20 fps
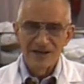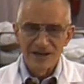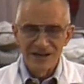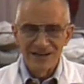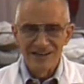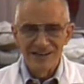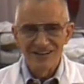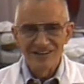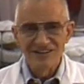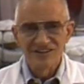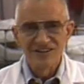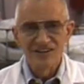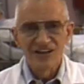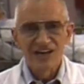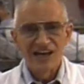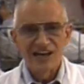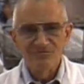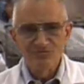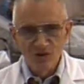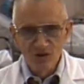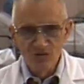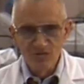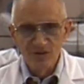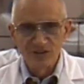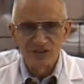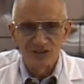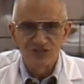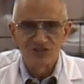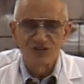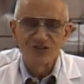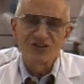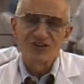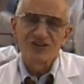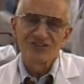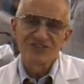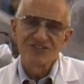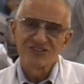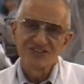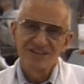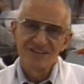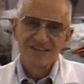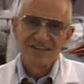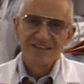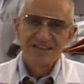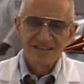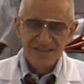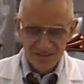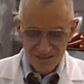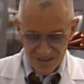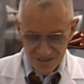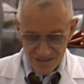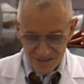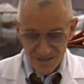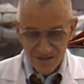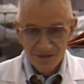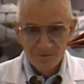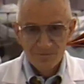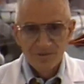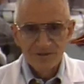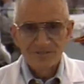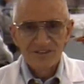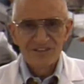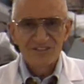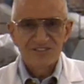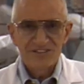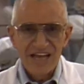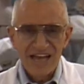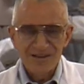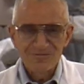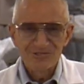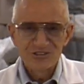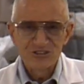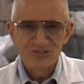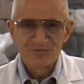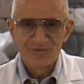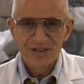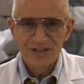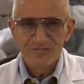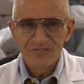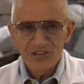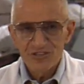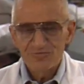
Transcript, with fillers: pain, and movement disorders. But the establishment of this